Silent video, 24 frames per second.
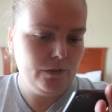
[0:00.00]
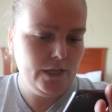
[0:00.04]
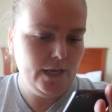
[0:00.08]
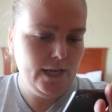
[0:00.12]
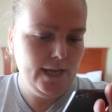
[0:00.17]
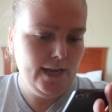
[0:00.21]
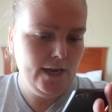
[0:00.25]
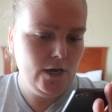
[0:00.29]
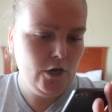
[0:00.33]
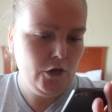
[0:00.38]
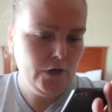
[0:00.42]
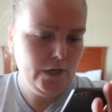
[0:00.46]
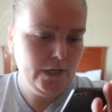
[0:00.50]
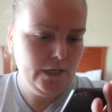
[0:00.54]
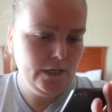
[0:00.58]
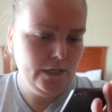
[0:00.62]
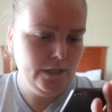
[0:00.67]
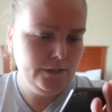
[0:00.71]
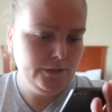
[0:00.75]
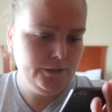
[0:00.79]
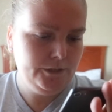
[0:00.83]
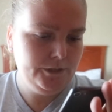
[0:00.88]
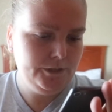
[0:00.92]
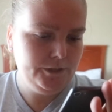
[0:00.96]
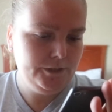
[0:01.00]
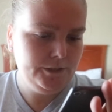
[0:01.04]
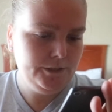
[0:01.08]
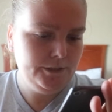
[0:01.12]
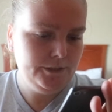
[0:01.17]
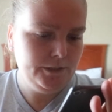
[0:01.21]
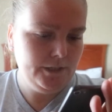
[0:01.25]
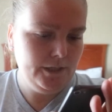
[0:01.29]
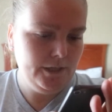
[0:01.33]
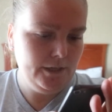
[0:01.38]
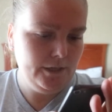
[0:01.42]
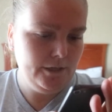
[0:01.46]
with
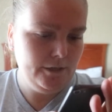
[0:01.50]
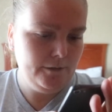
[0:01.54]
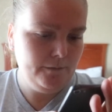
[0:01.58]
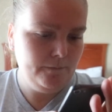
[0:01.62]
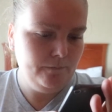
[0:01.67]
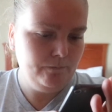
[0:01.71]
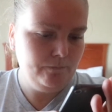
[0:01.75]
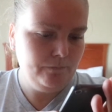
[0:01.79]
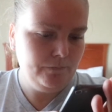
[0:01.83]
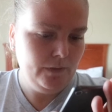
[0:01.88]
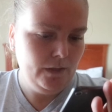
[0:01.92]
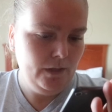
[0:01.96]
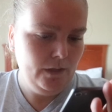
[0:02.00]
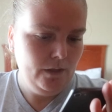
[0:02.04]
Aries. Um,